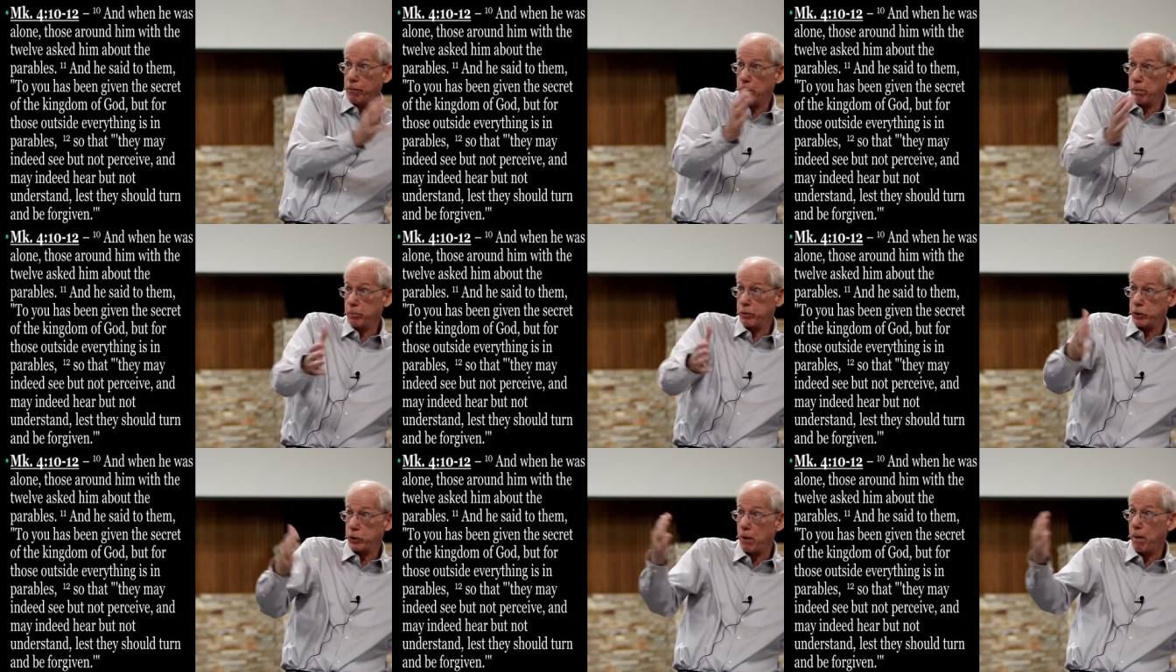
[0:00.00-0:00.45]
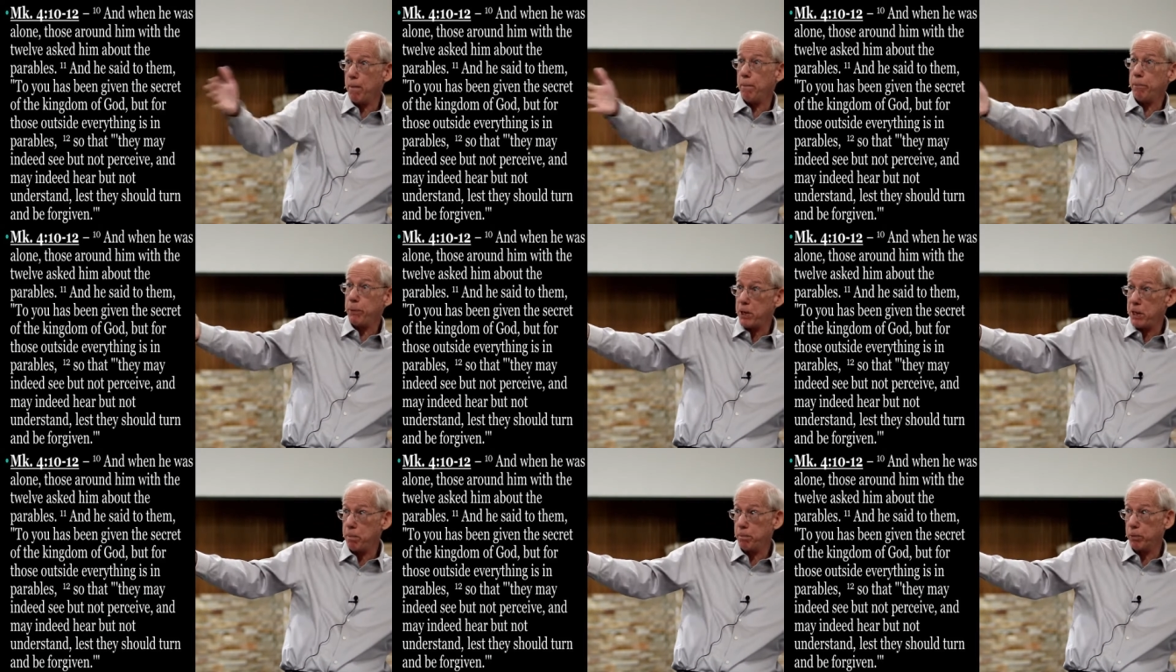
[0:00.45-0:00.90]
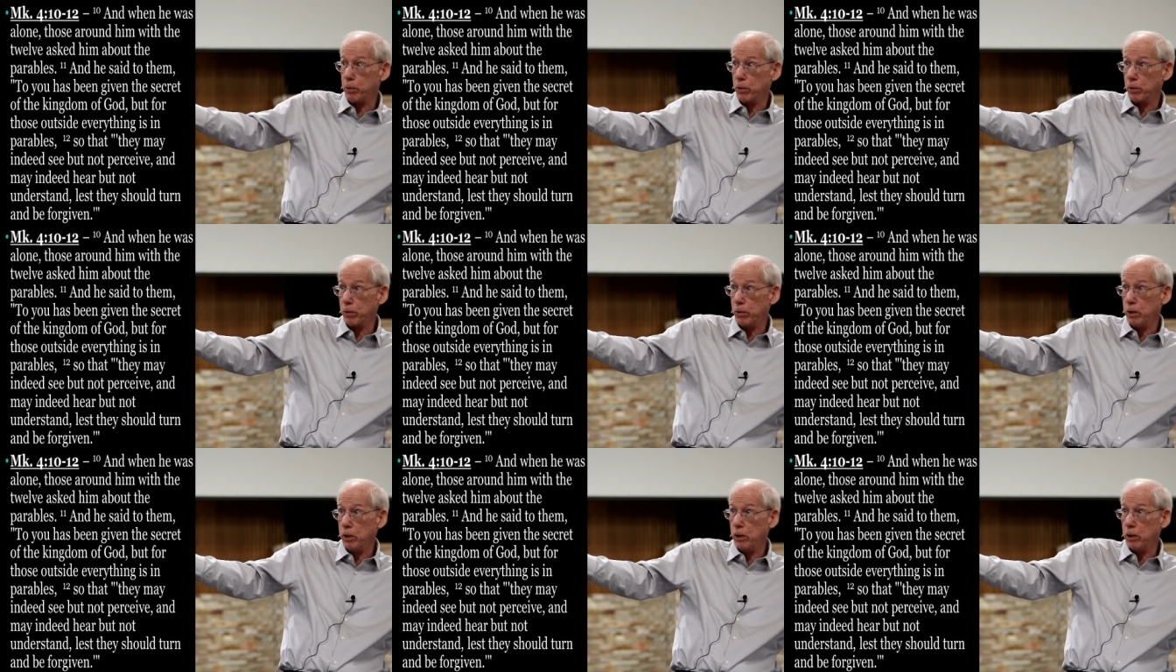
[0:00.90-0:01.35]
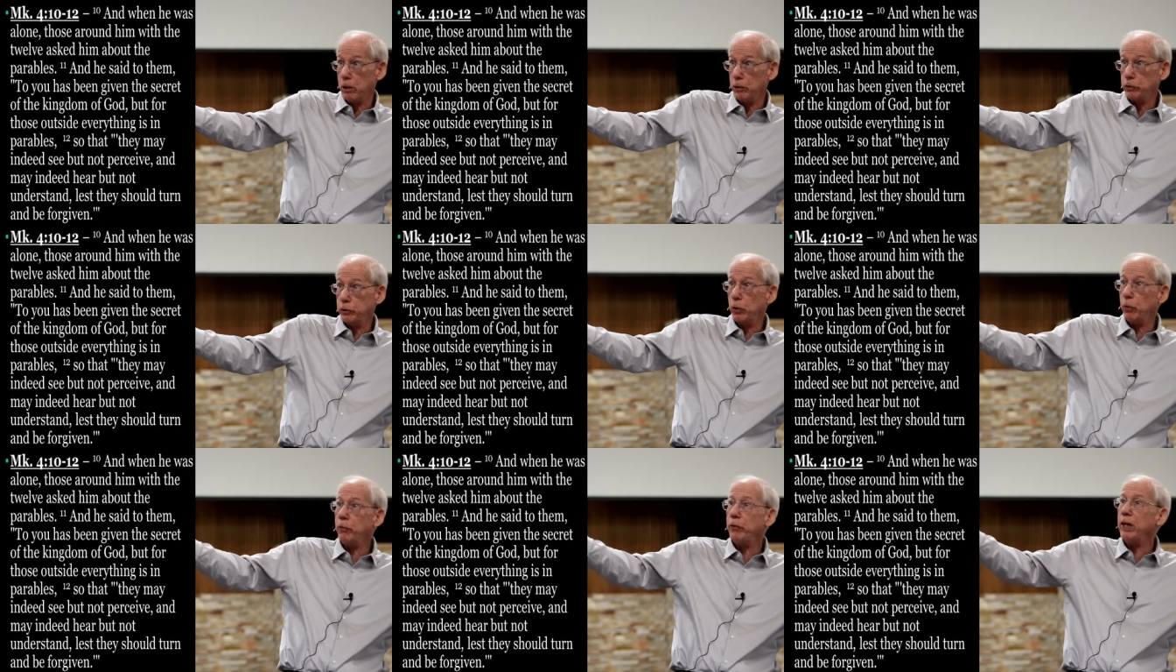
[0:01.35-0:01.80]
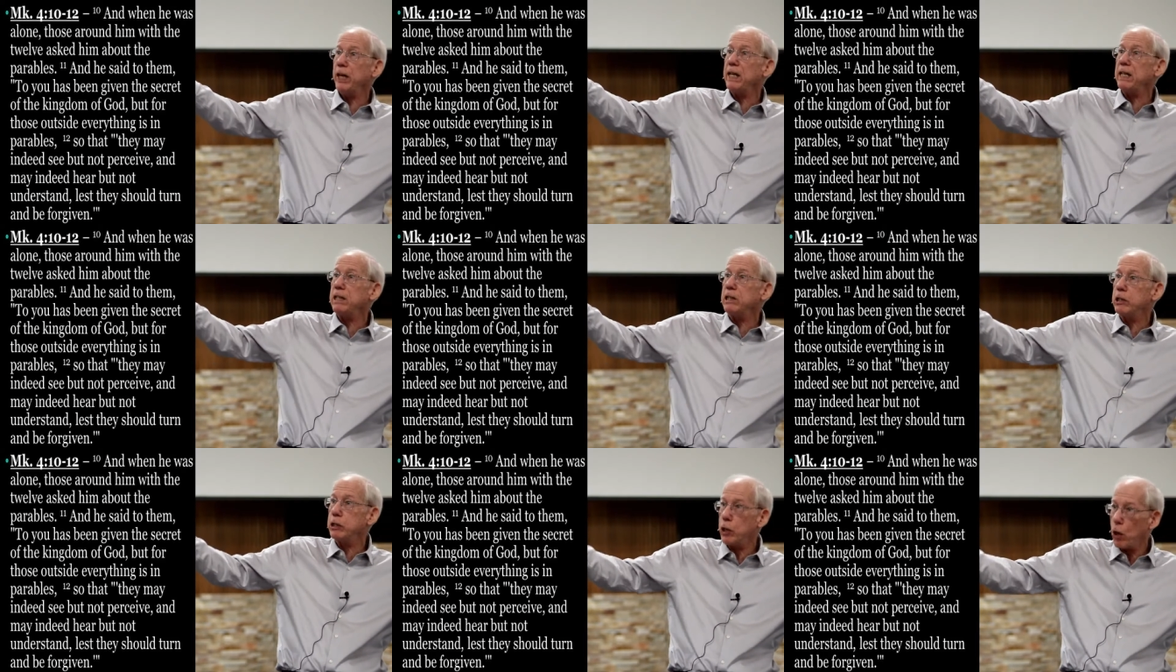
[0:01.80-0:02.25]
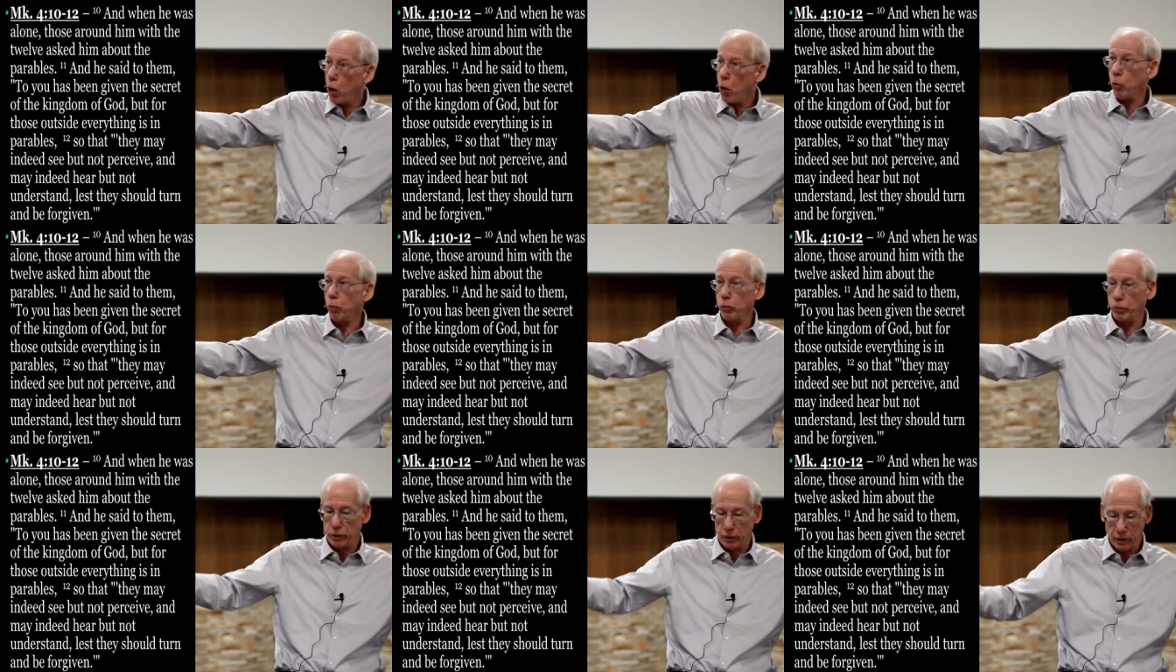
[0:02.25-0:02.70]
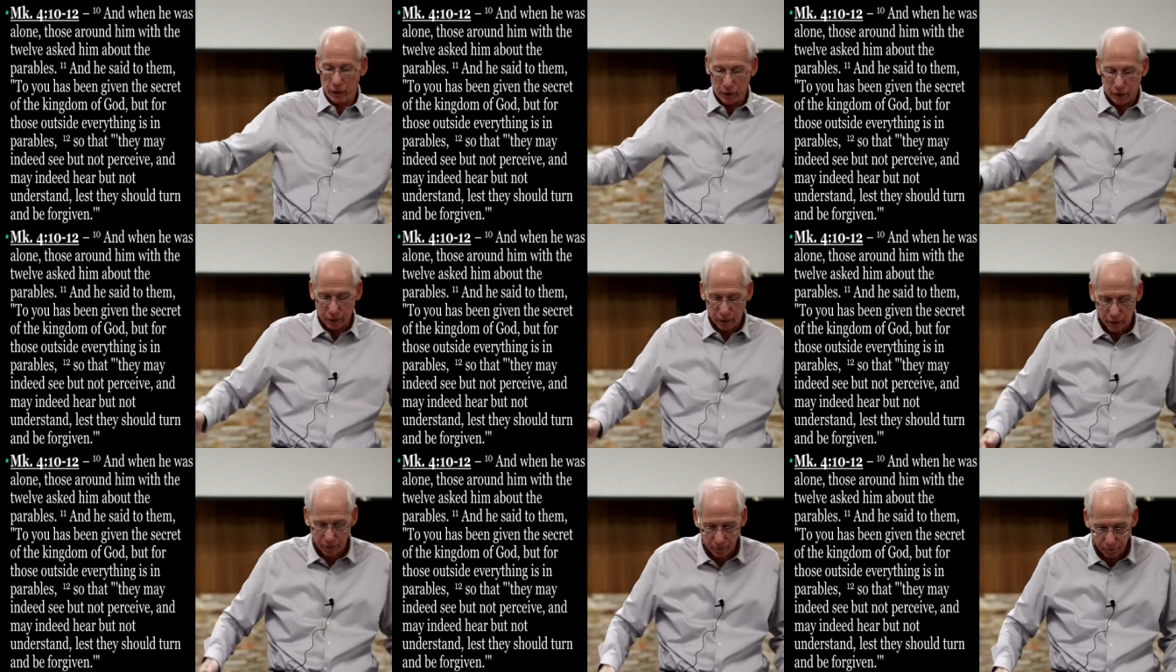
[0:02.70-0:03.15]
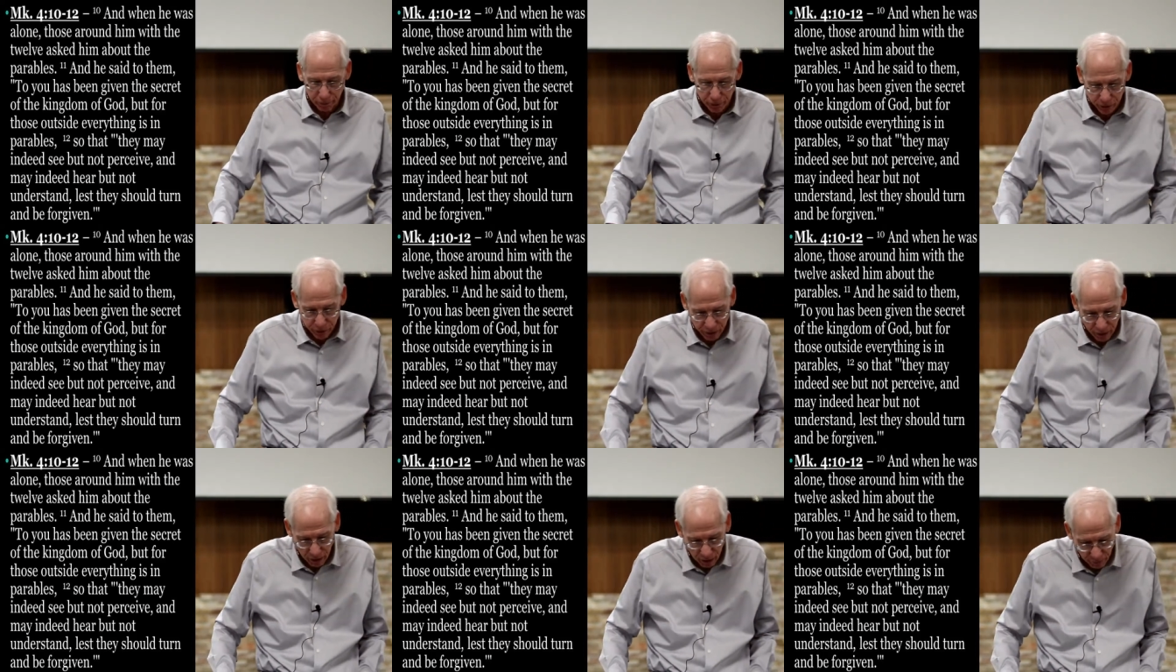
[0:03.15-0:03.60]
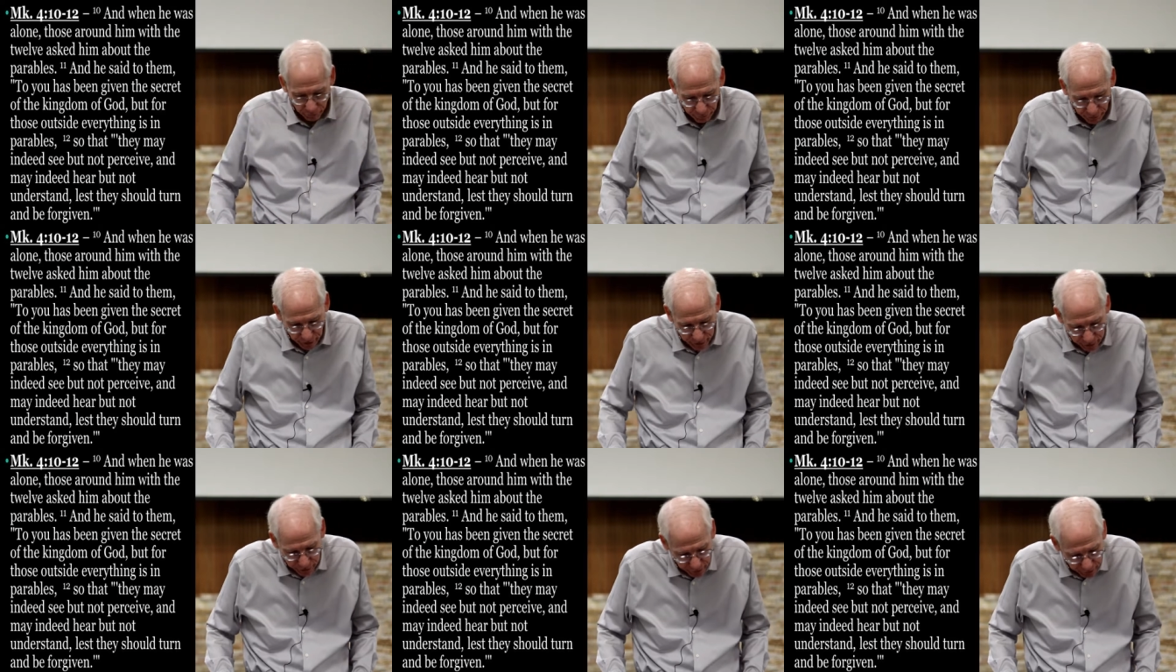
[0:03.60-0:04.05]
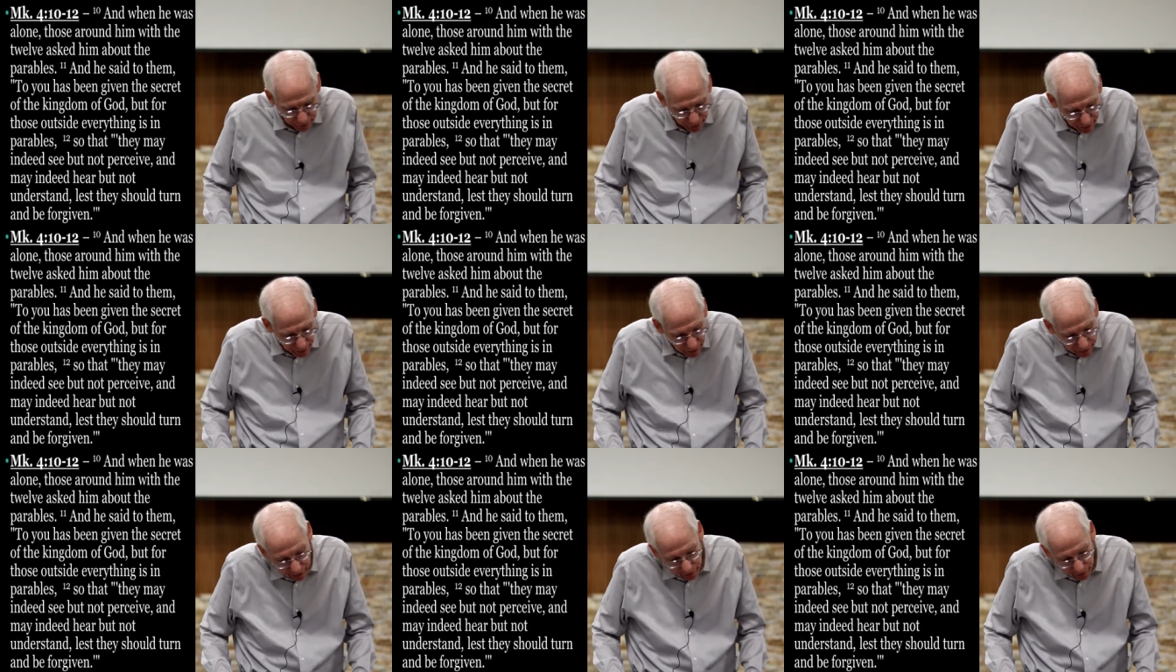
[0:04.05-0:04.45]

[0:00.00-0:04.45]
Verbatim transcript: from some people so they don't come to salvation.